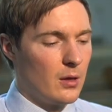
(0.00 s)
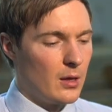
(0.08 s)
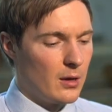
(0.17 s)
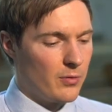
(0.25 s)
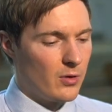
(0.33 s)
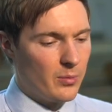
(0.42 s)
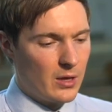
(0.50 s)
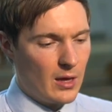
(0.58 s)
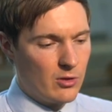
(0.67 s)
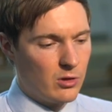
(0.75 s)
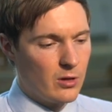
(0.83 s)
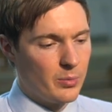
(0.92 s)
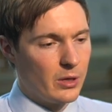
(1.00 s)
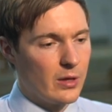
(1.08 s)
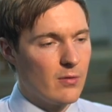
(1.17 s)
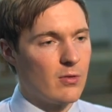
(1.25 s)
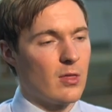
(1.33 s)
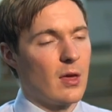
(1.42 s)
And if somebody actually
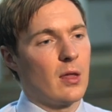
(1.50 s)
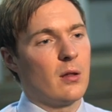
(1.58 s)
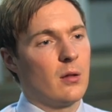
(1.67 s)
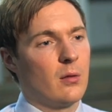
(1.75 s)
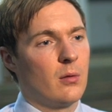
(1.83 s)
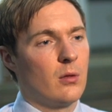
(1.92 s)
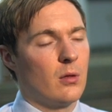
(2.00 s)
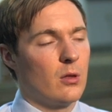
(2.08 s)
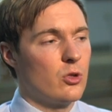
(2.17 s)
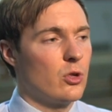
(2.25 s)
believes that, it